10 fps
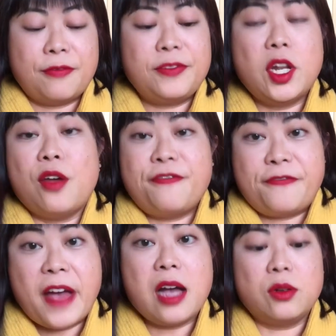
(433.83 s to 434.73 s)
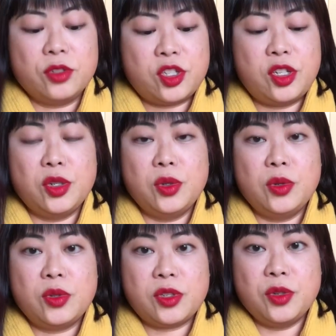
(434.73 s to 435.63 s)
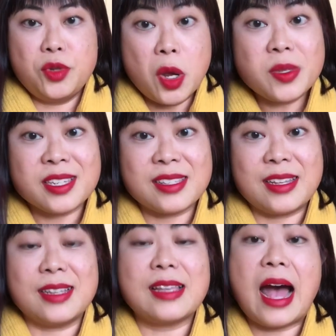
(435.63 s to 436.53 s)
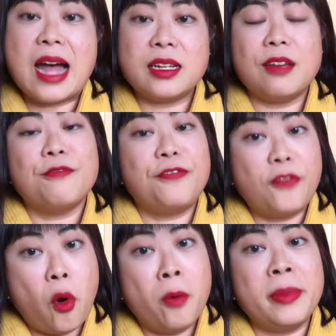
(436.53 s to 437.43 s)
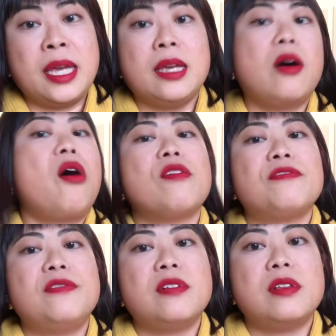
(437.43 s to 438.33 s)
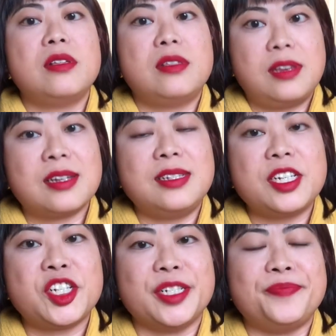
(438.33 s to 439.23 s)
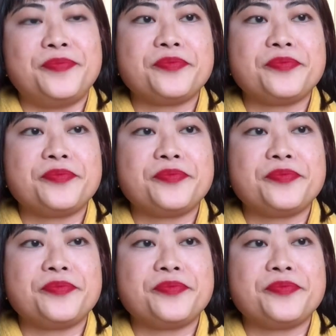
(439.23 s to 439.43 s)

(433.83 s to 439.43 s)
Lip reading: you know, fail to notice this and inform me of the condition,